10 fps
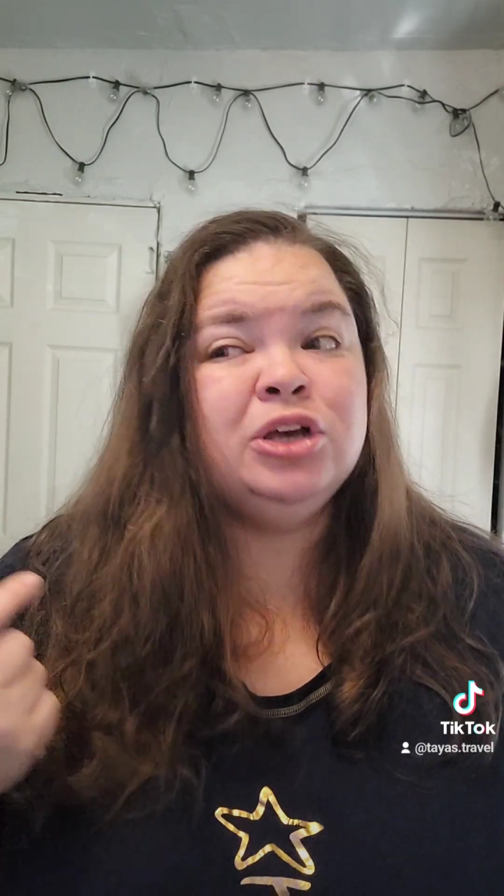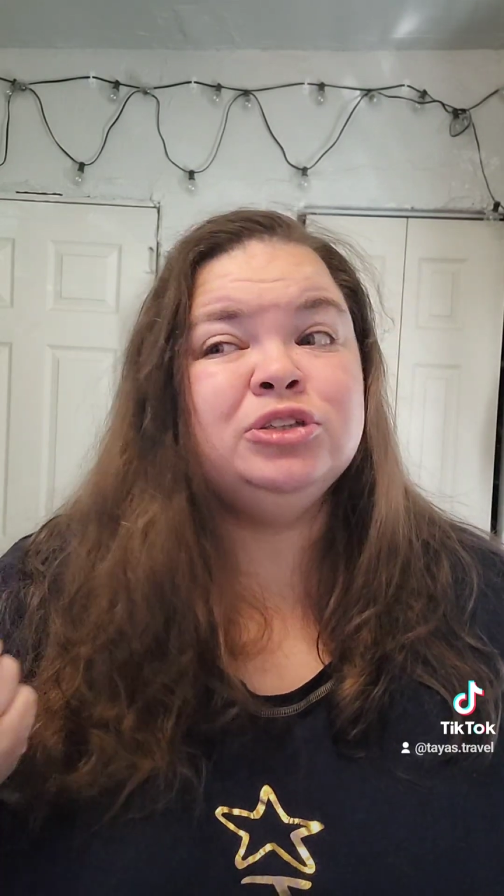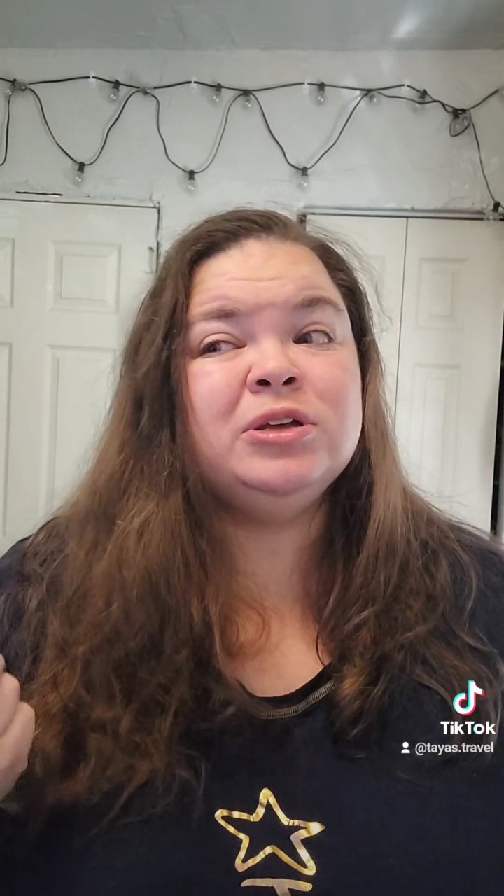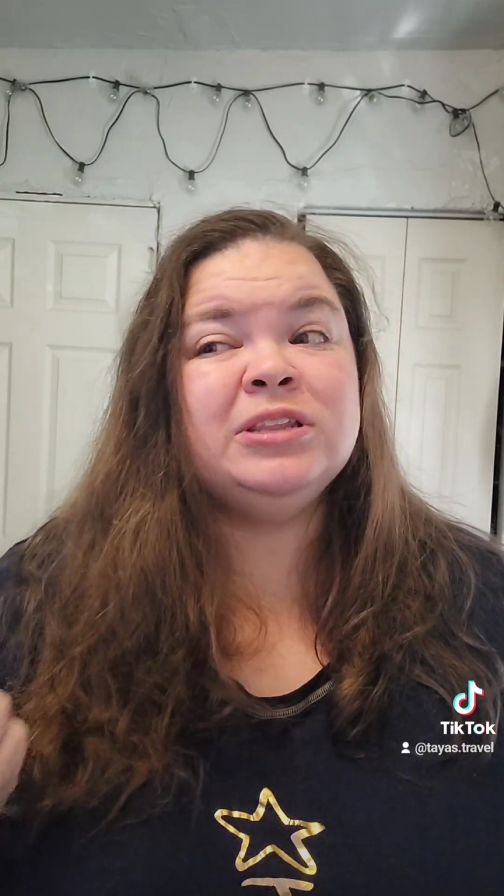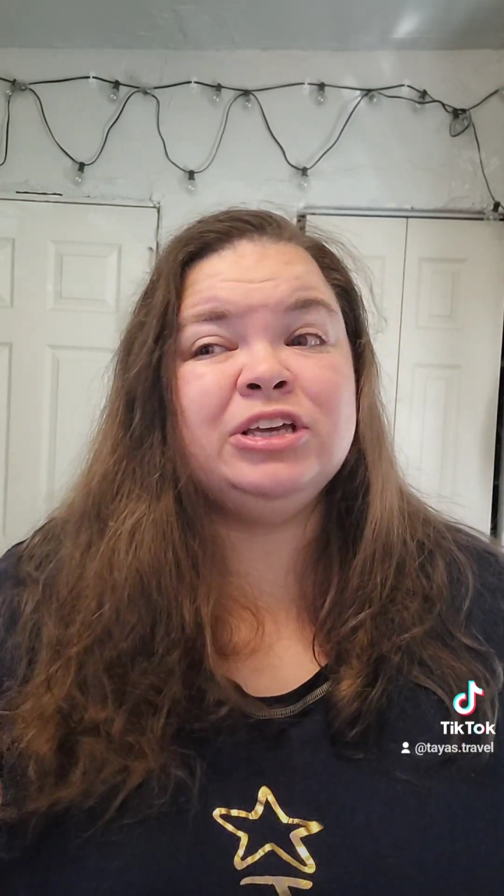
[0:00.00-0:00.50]

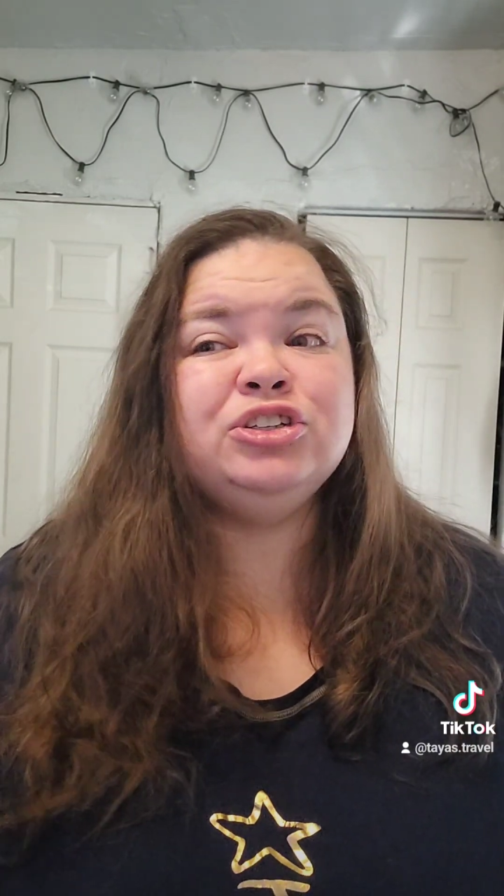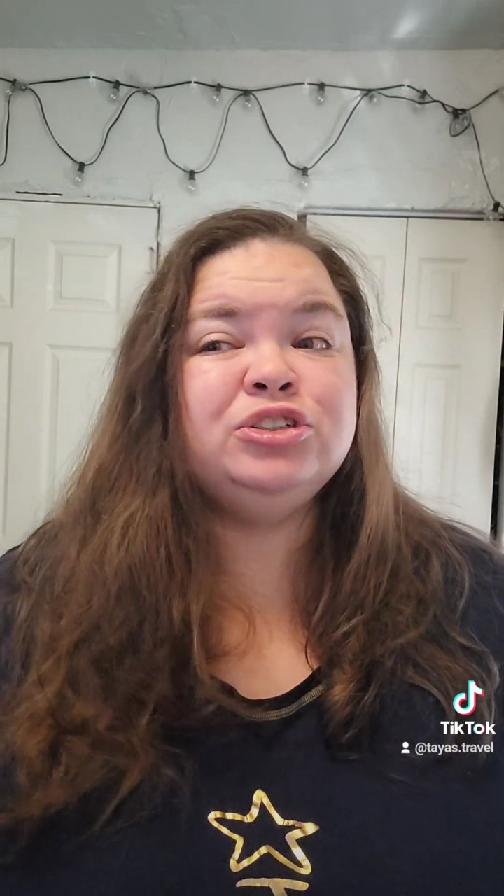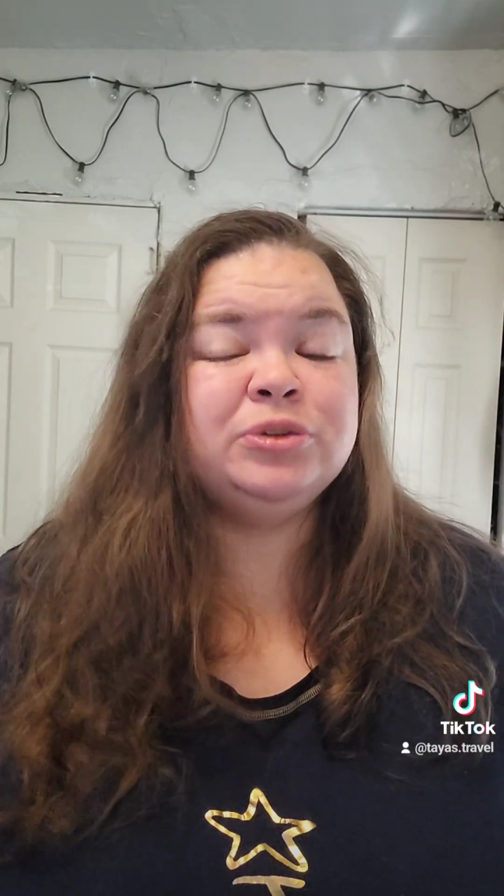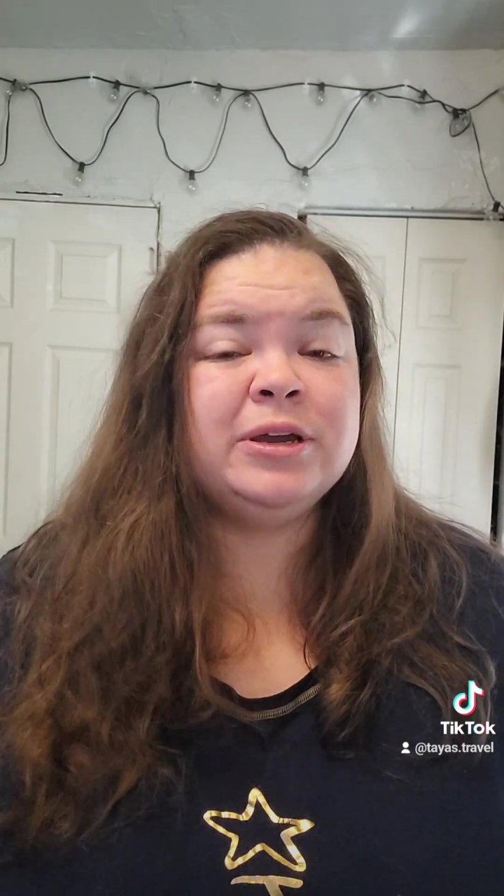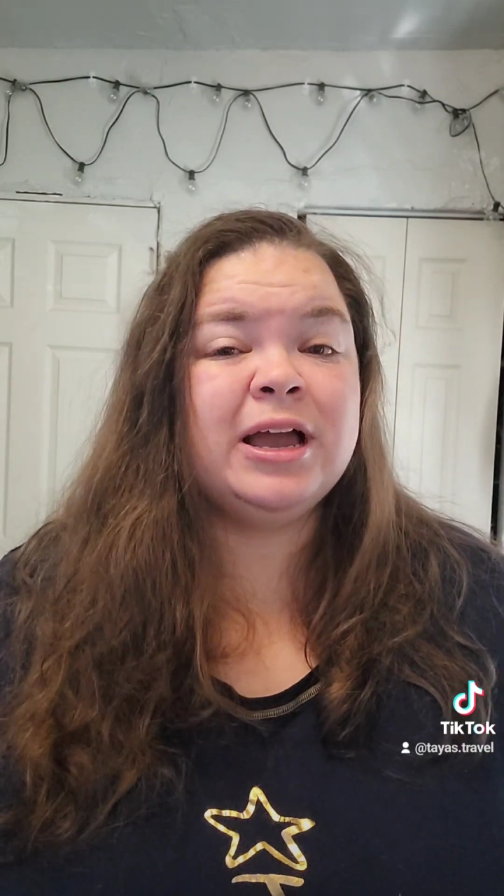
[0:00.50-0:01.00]
So unless you're
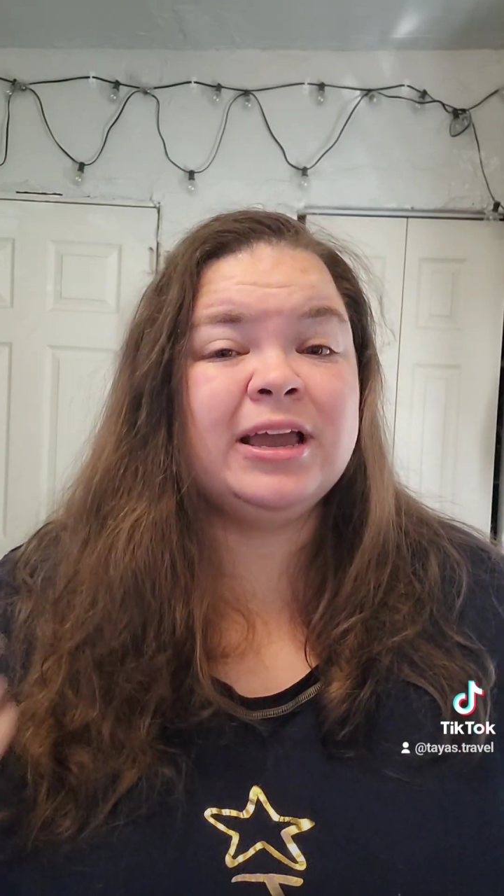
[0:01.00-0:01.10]
doing a